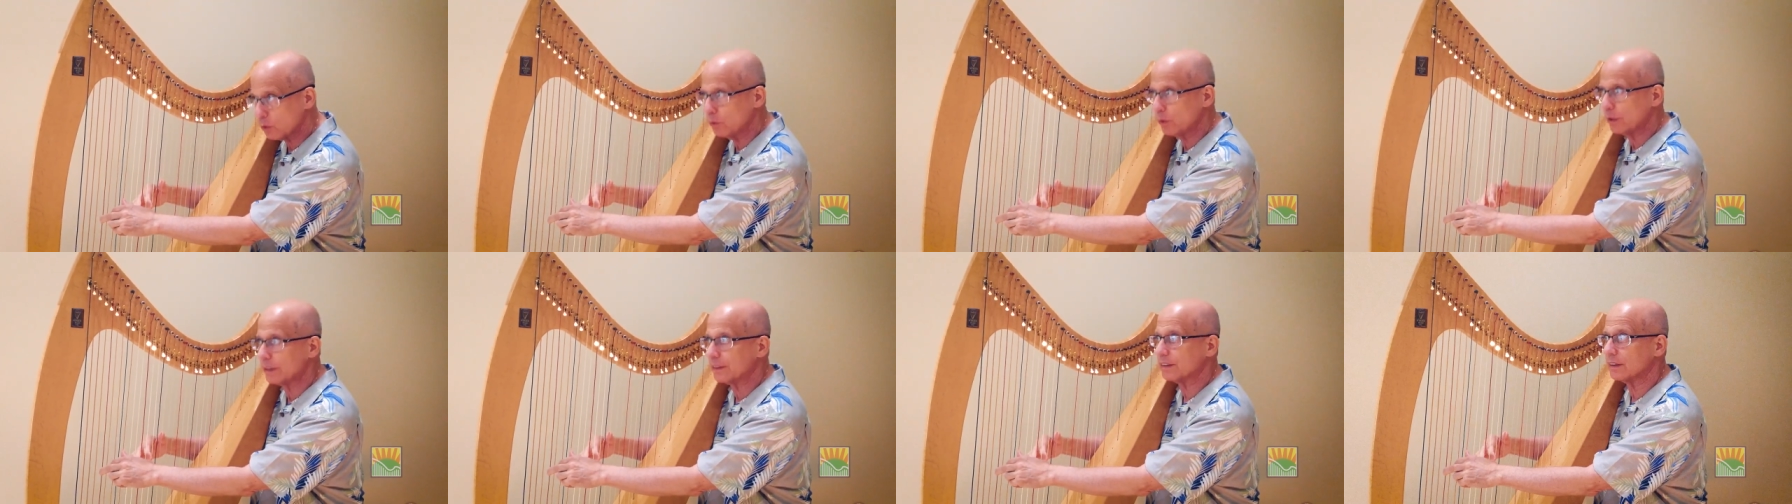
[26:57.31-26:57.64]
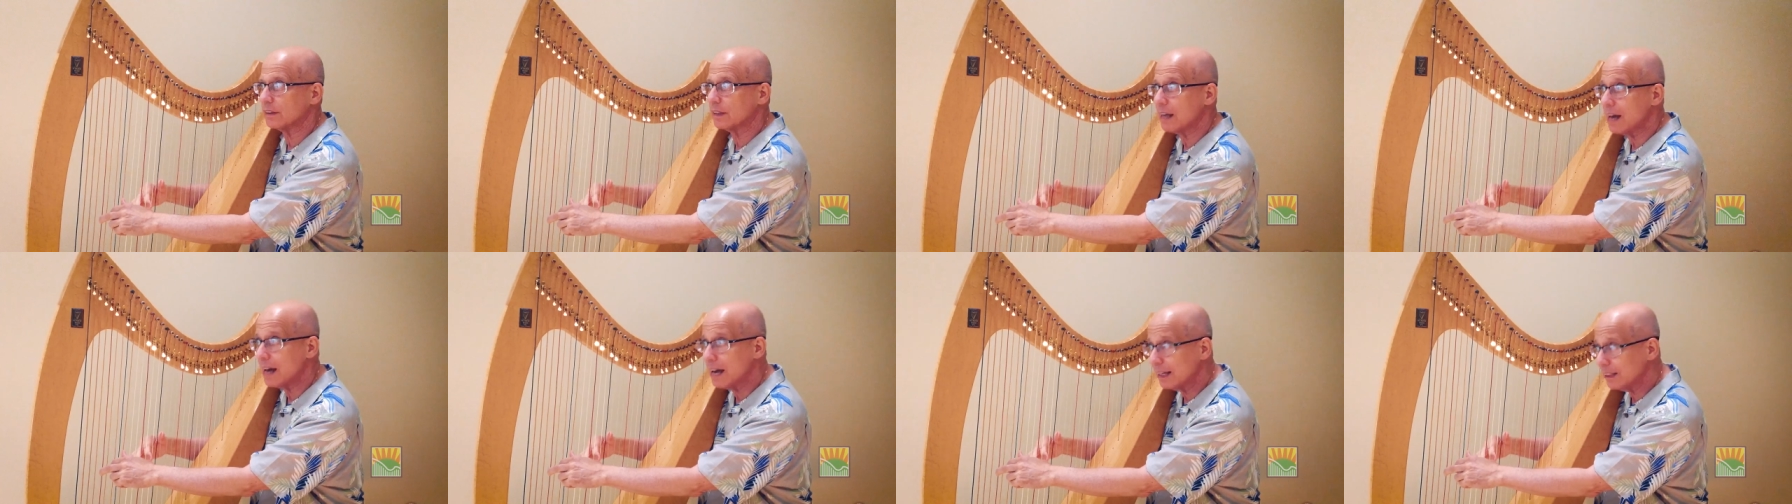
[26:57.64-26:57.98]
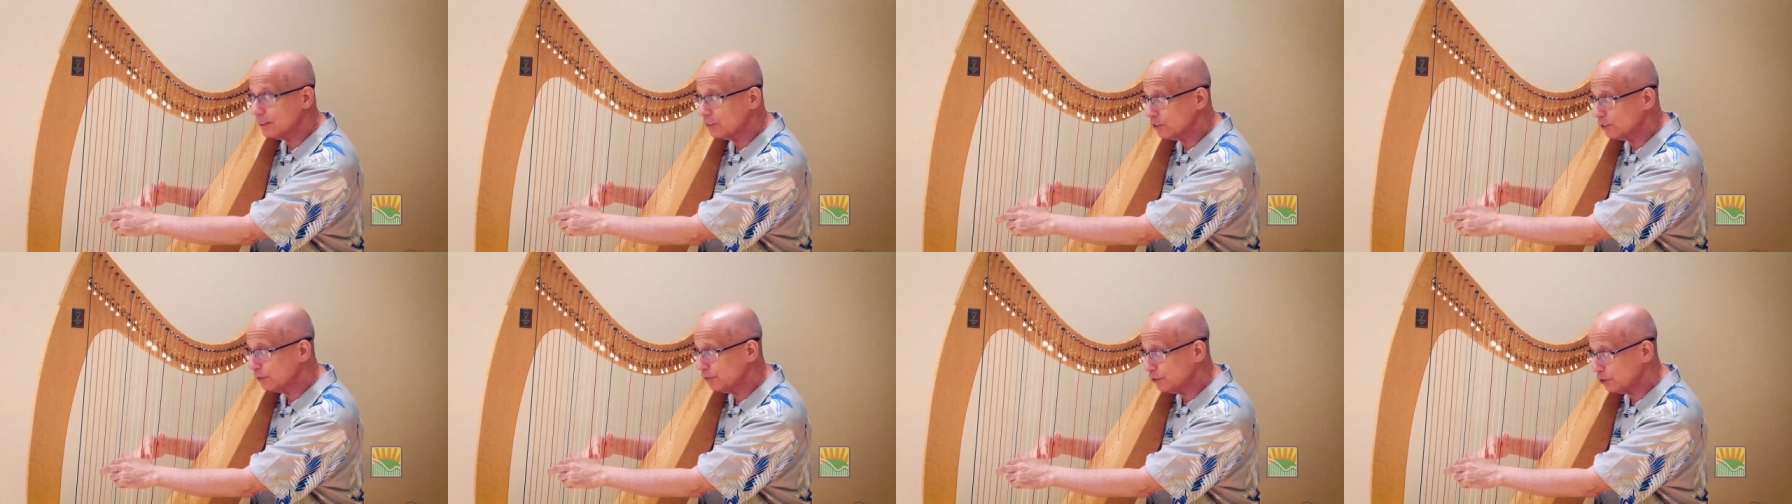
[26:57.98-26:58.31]
with
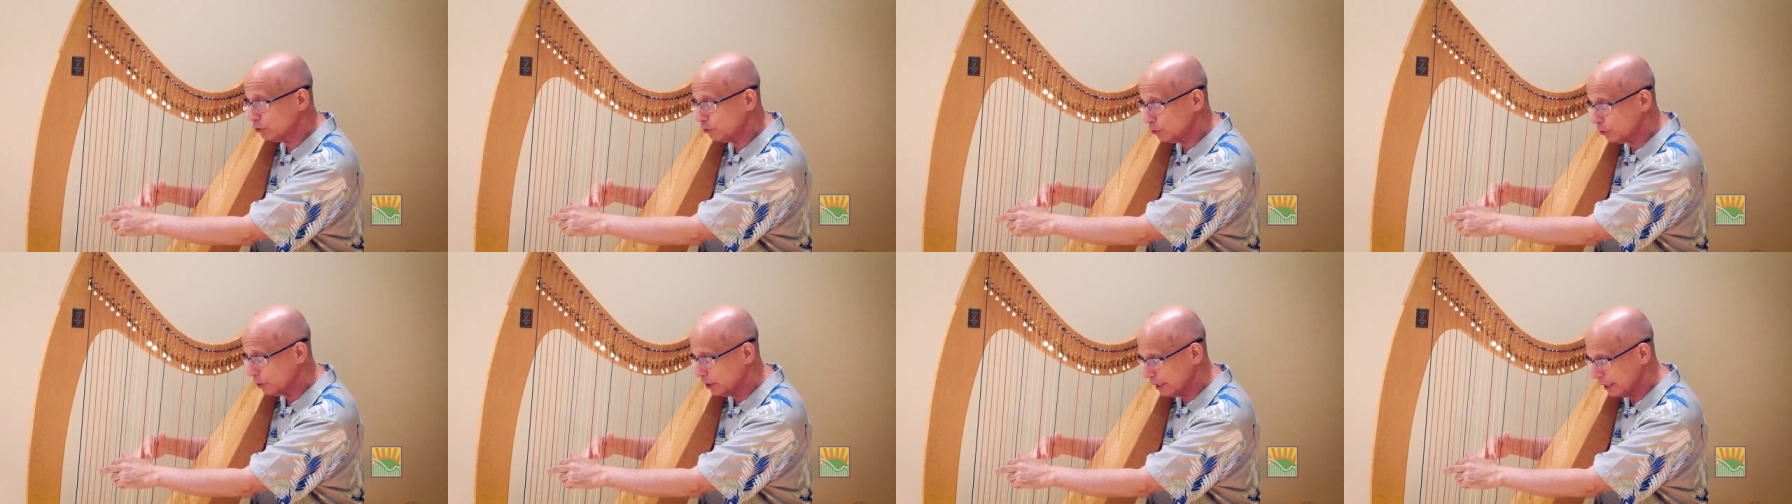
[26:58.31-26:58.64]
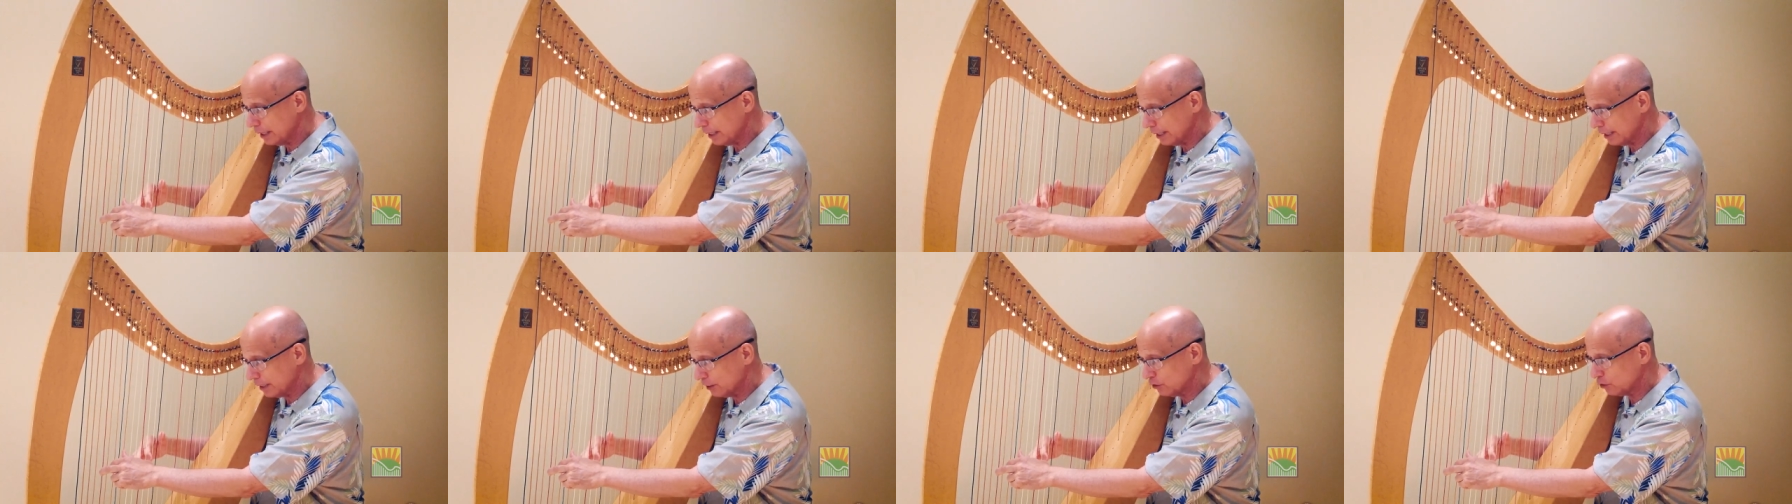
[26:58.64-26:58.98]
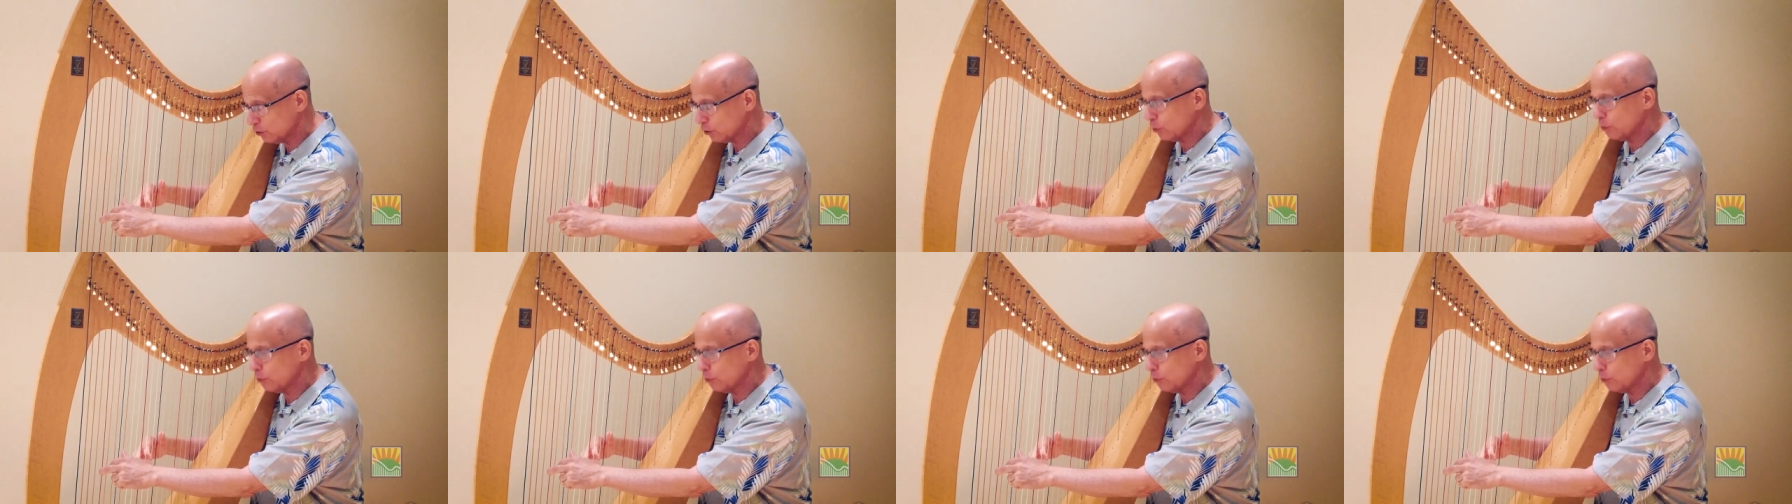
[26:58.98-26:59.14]
lots of strings,